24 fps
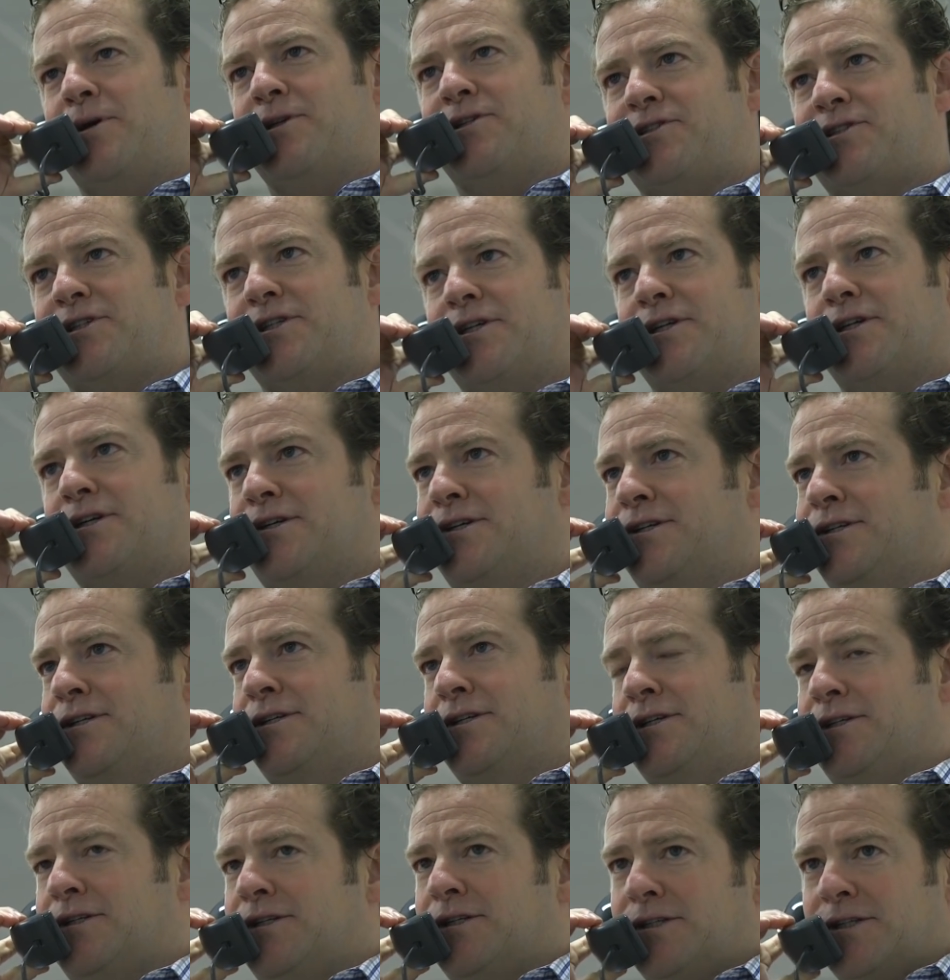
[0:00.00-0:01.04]
uh, wait to see you.
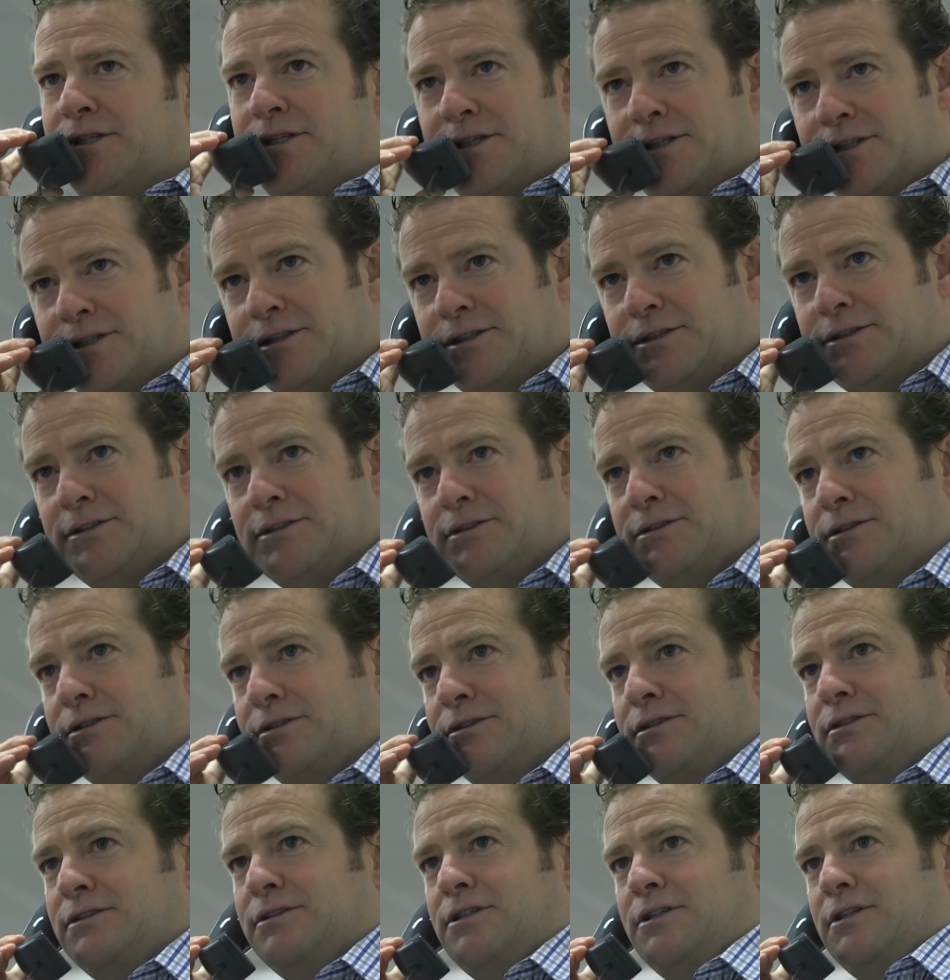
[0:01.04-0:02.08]
Oh my God!
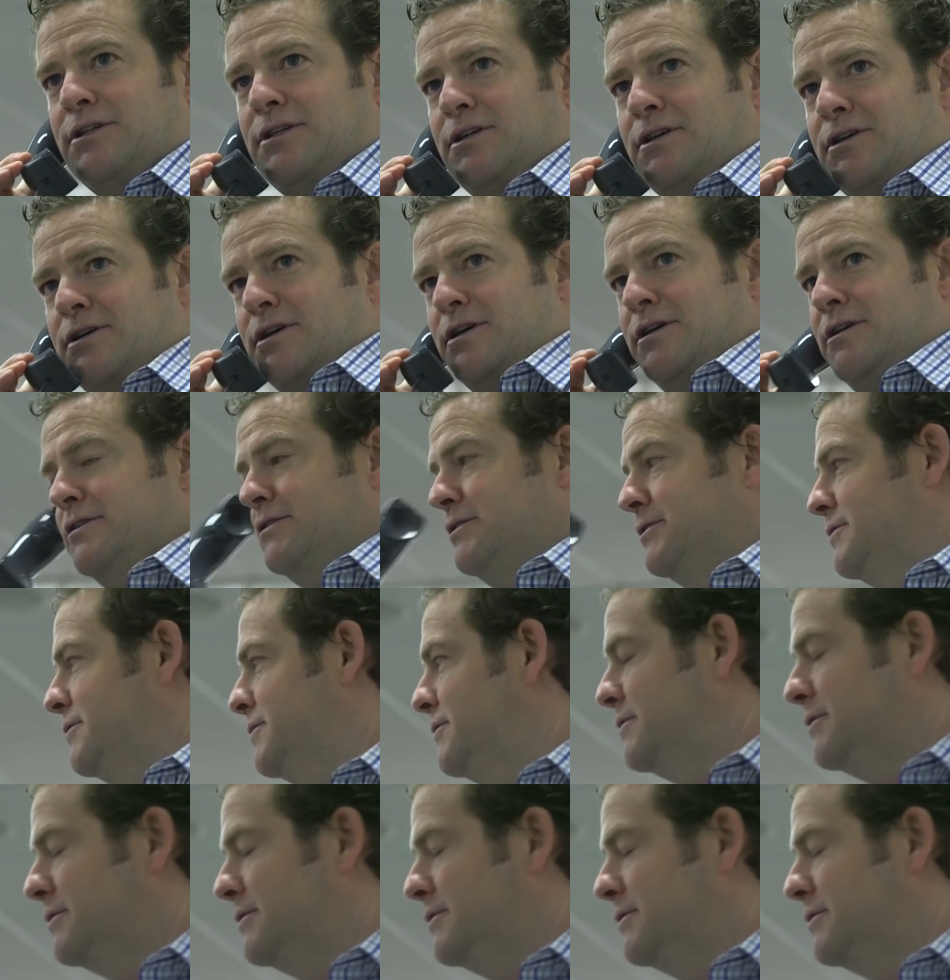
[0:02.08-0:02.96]
Thank you All so right. much.